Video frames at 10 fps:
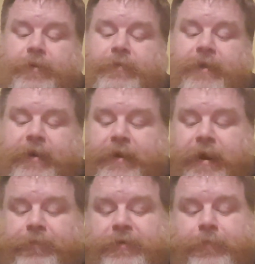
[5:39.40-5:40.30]
then he
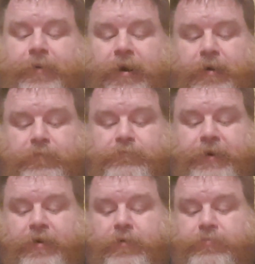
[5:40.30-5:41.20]
came to the part,
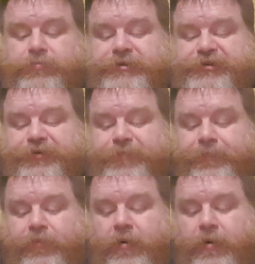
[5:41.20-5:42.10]
she should be
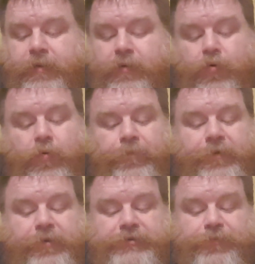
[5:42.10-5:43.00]
brought home
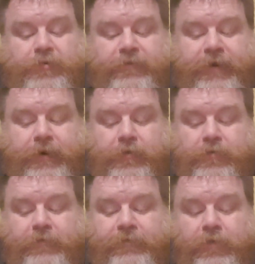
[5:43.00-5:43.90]
to watch a movie or
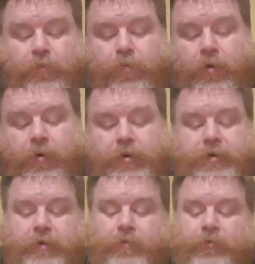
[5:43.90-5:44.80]
go for a walk
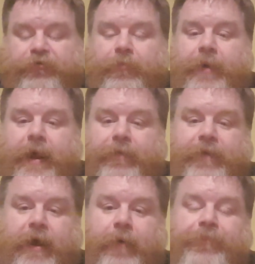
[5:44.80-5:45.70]
with your man
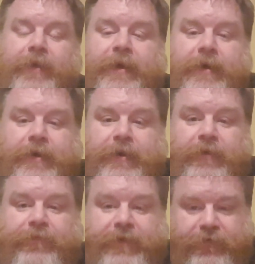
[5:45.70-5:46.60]
there.
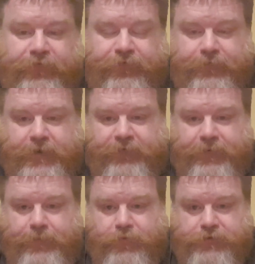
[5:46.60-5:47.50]
This has
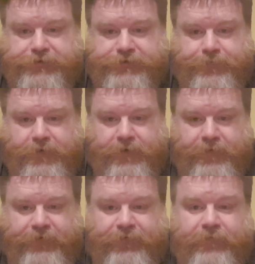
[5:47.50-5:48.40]
been pushed by the
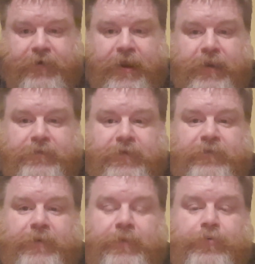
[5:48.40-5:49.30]
Minister for Health, it
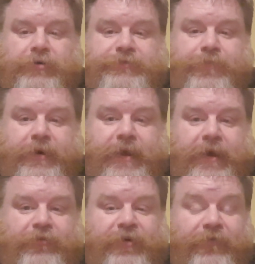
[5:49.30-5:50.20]
has been pushed by the
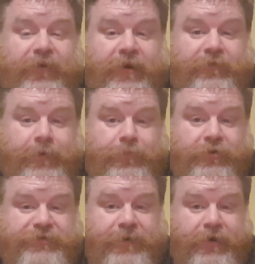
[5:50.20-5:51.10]
HSE, it's been
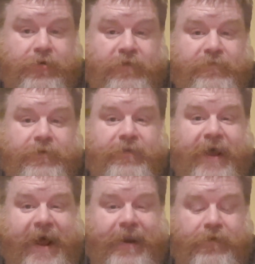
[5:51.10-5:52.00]
pushed by the government
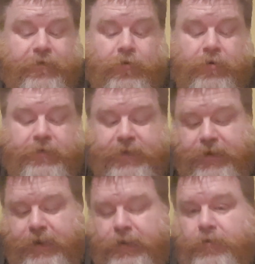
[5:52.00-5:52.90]
and
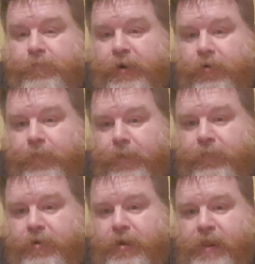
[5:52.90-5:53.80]
RTE. You may
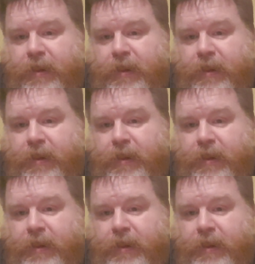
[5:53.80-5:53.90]
remember